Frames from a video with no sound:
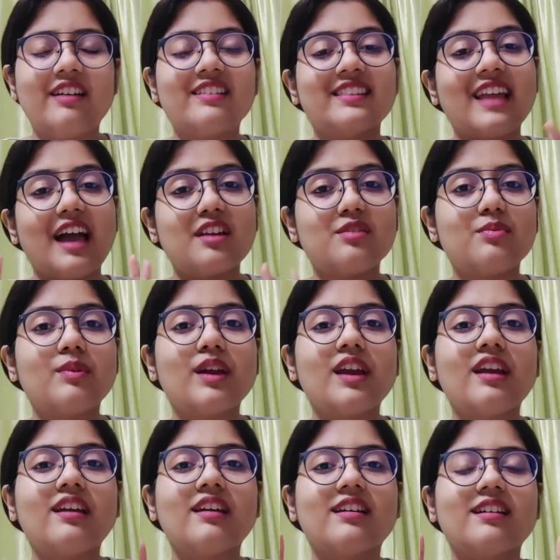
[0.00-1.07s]
That
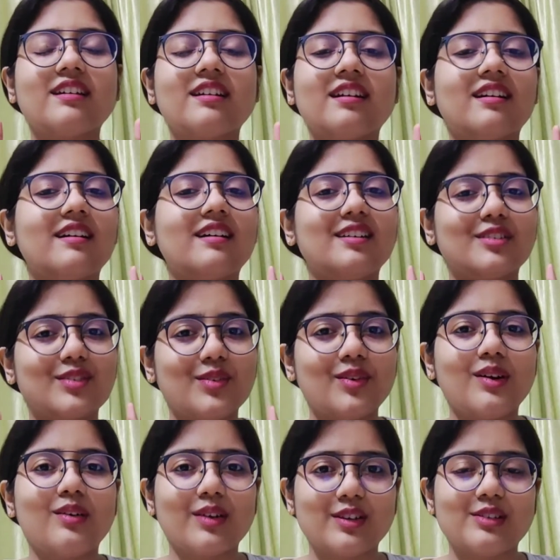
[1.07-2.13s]
way you
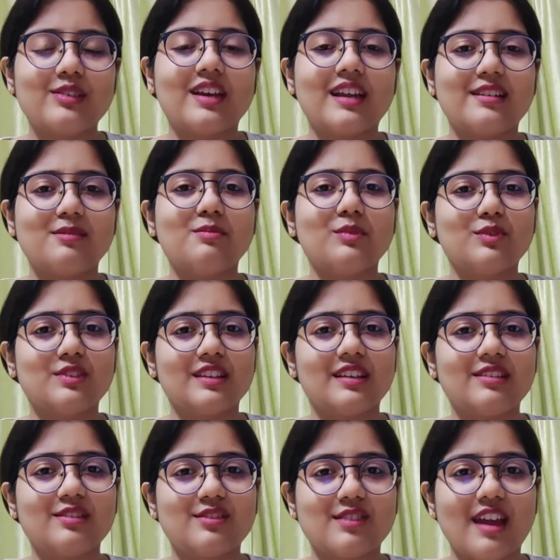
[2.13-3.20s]
are going to get a music
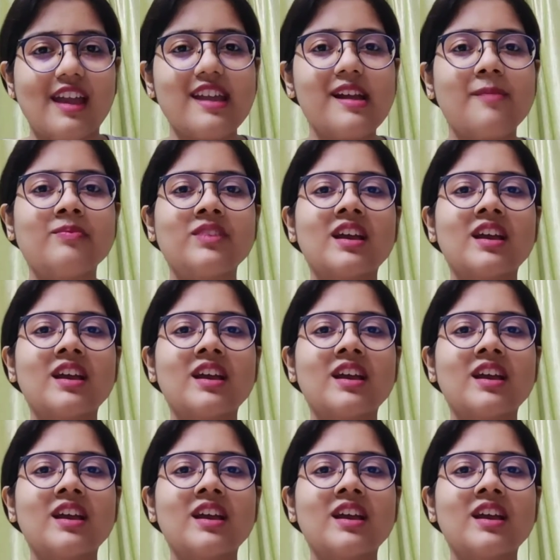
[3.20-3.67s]
strike.